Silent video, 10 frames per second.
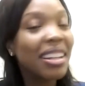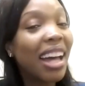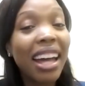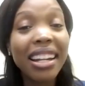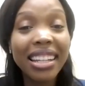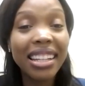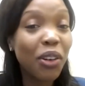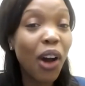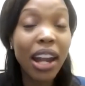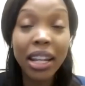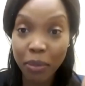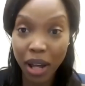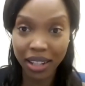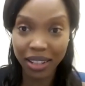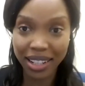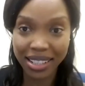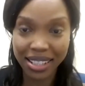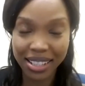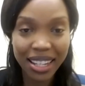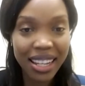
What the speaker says: any chronic migraines.